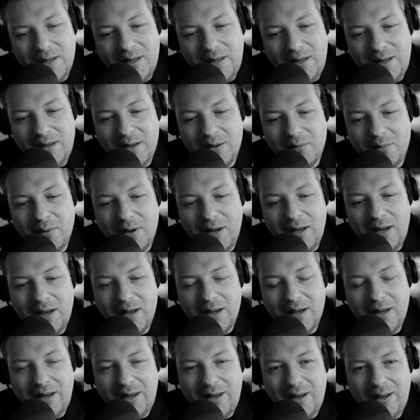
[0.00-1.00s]
in a way,
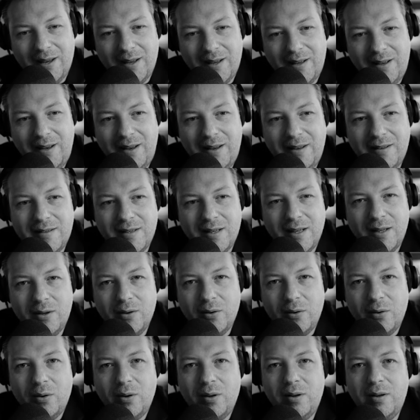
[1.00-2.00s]
I listed
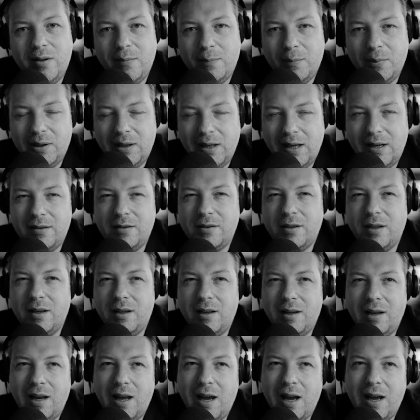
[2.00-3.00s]
all the potential
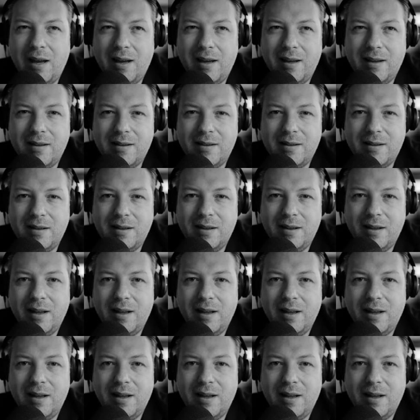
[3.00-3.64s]
clients